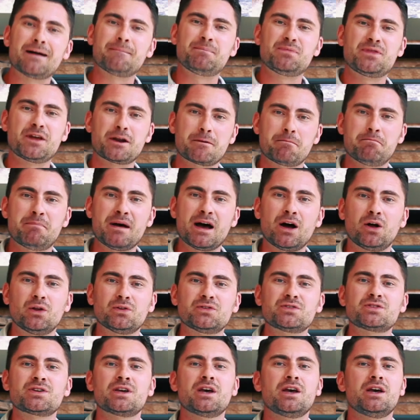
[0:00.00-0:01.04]
up their
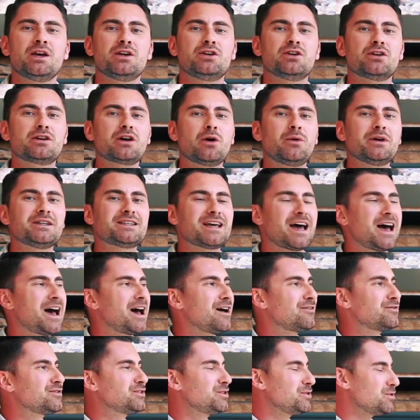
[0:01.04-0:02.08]
belts, you're going to
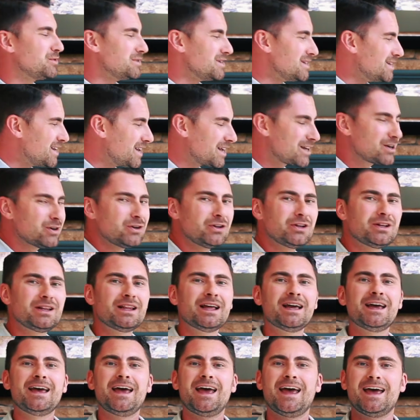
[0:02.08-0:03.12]
have to
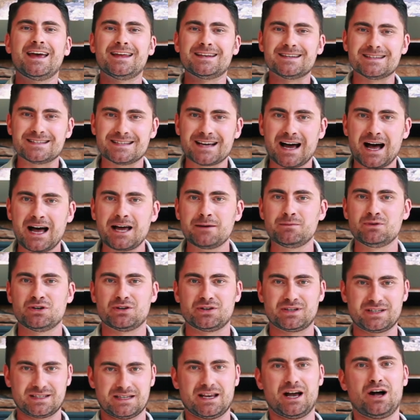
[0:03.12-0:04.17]
nickel and dime
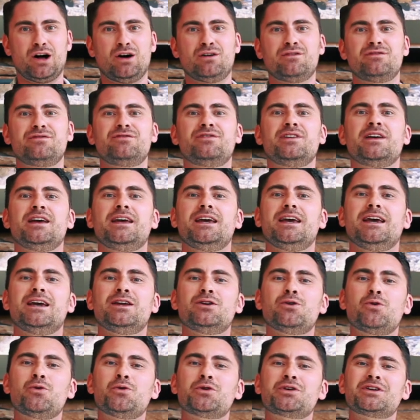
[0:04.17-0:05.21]
yourself
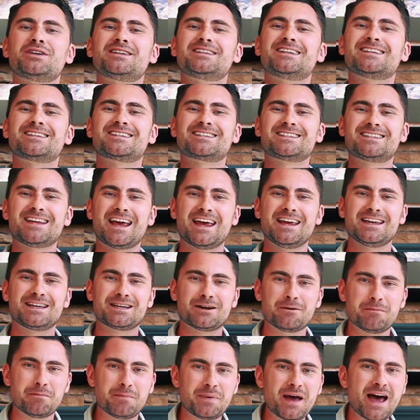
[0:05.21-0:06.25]
in order to stay
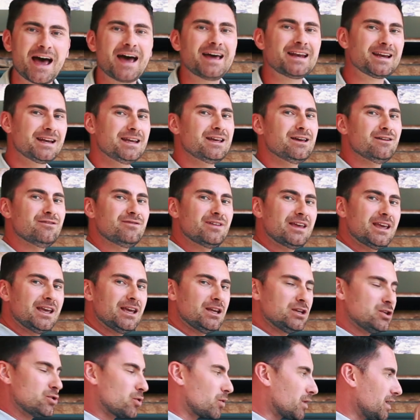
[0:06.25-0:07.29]
competitive
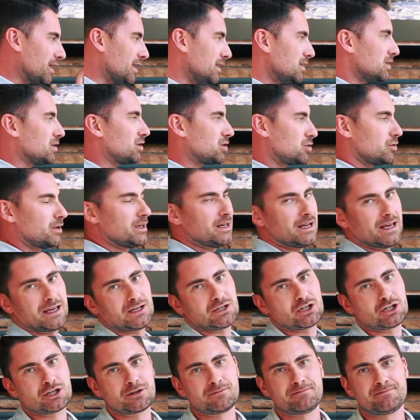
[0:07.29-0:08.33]
in your industry
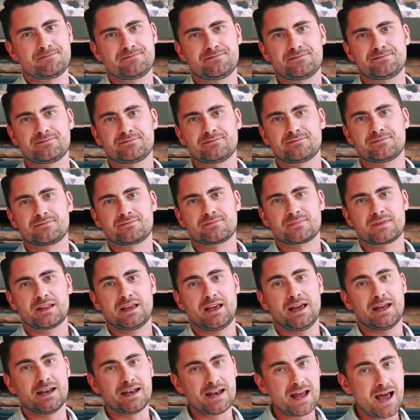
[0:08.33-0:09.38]
niche.
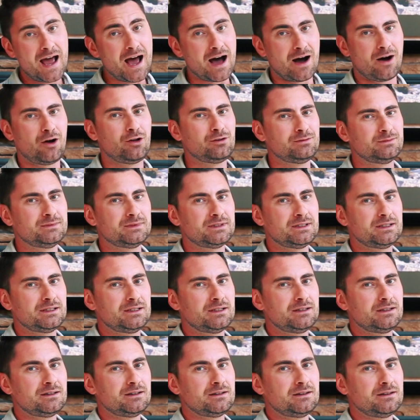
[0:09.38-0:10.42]
And now,
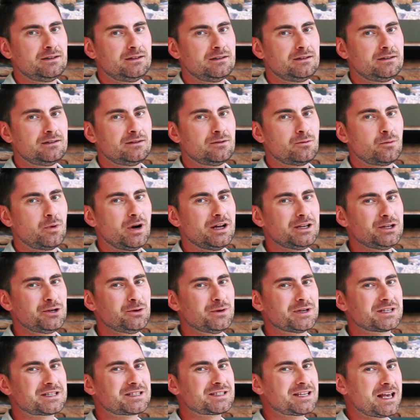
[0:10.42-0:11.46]
what
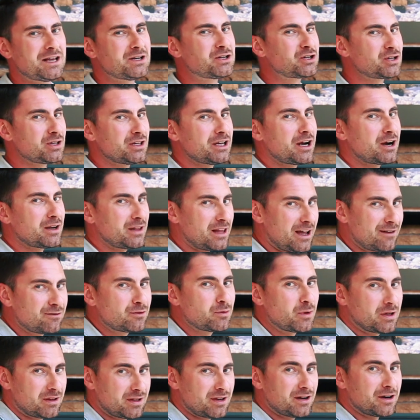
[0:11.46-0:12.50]
you essentially are
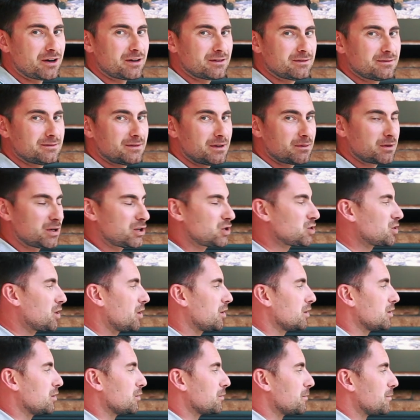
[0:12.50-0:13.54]
left with here, I'm going to show
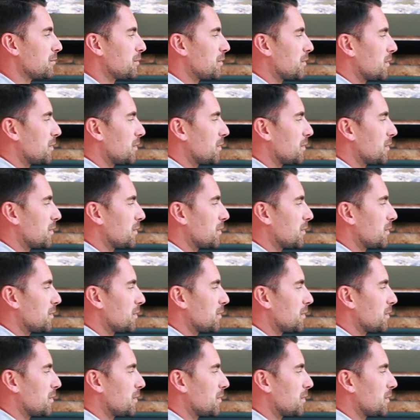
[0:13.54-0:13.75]
you.